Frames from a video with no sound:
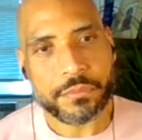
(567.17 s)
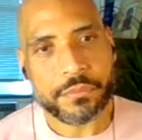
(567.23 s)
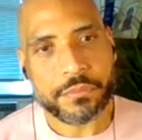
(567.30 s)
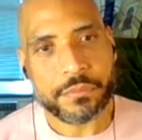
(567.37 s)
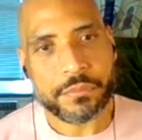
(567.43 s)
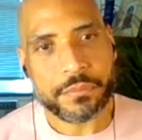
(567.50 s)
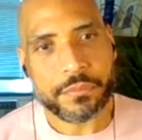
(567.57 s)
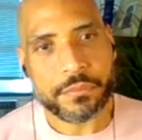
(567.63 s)

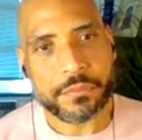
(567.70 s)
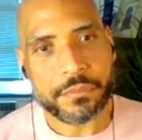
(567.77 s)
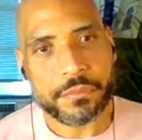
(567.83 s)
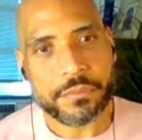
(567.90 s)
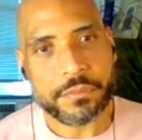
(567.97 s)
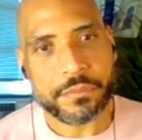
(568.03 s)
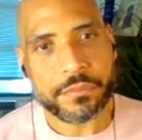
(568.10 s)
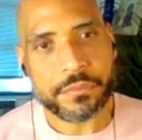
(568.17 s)

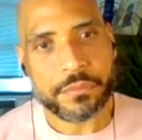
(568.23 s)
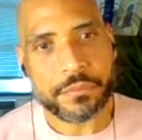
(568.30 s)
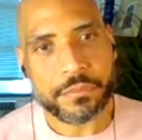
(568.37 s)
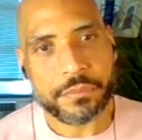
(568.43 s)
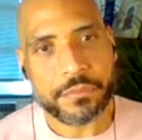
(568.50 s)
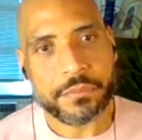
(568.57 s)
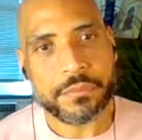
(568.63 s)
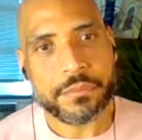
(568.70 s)

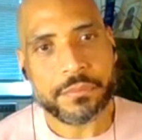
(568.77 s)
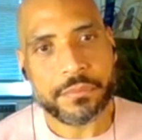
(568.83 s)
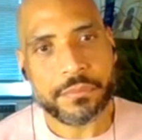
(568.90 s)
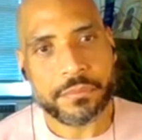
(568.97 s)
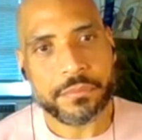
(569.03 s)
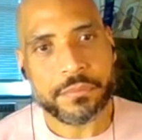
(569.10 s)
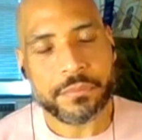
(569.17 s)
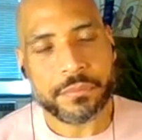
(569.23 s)

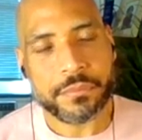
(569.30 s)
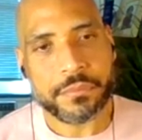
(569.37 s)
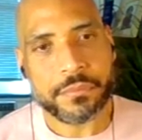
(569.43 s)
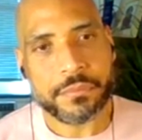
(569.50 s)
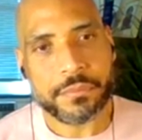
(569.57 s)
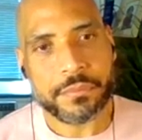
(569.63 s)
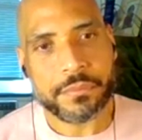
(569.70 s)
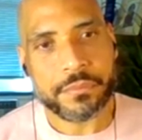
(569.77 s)

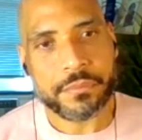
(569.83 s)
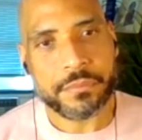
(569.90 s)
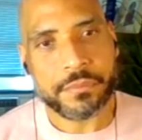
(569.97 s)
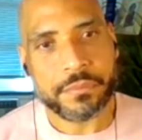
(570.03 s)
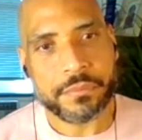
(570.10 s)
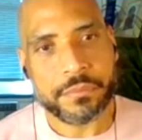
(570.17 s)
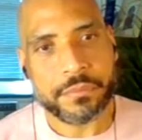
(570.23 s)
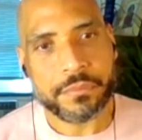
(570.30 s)

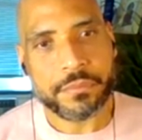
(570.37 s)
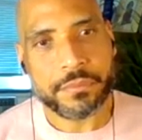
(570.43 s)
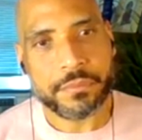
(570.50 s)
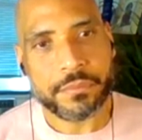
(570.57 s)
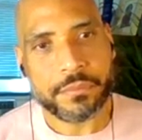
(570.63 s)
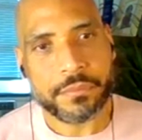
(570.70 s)
The person shown says nothing.